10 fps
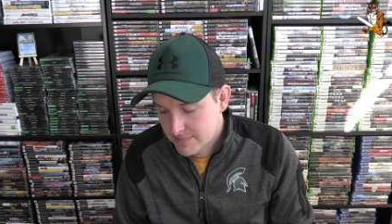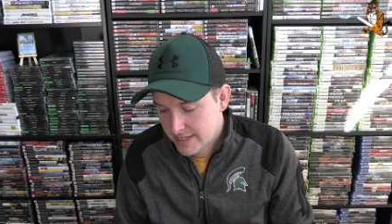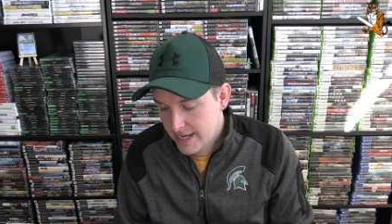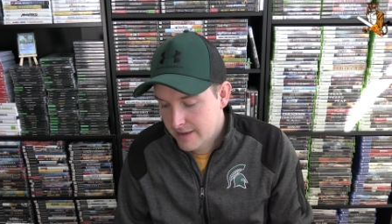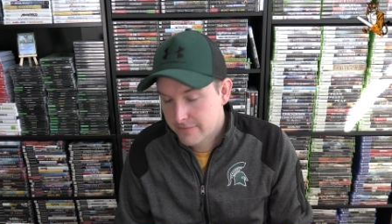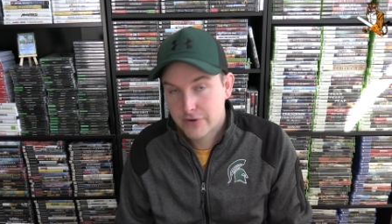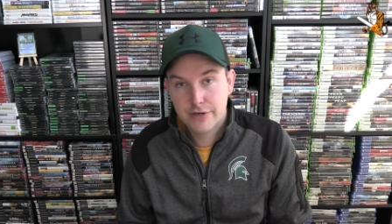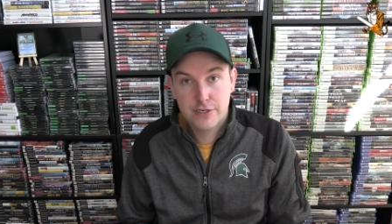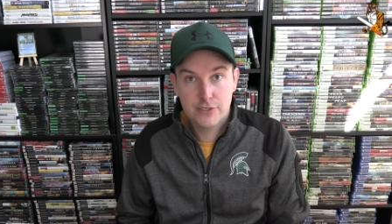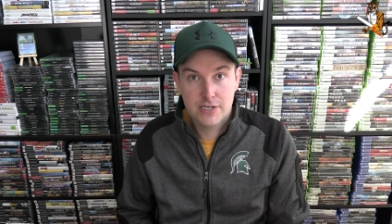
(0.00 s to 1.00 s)
did a
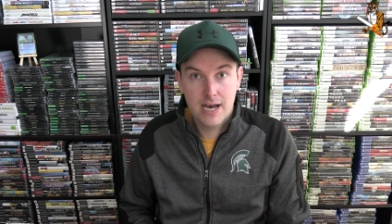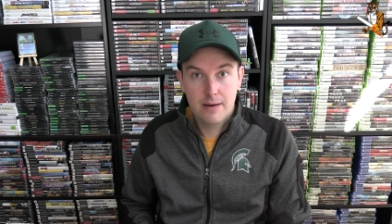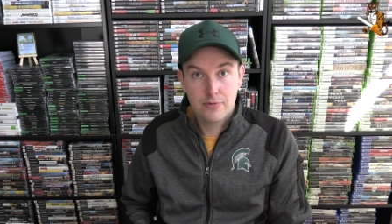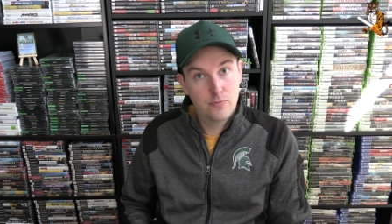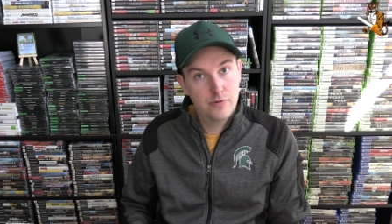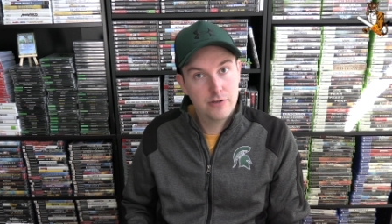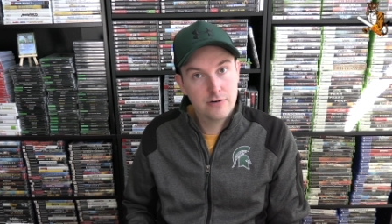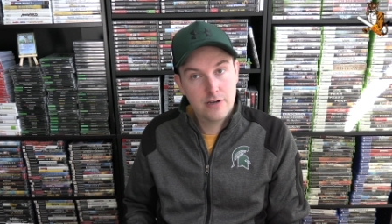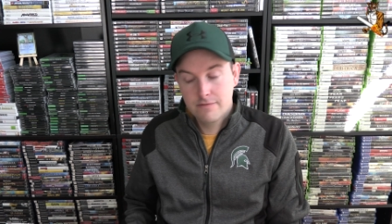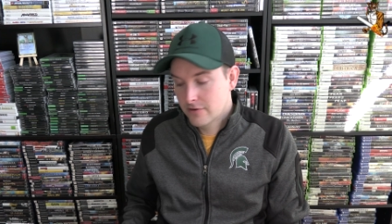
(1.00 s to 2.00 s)
very good job with
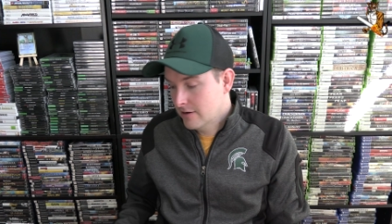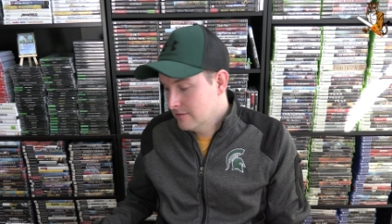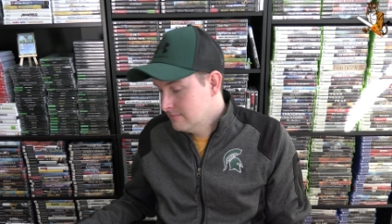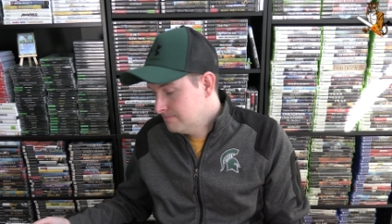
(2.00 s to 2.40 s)
their cover art.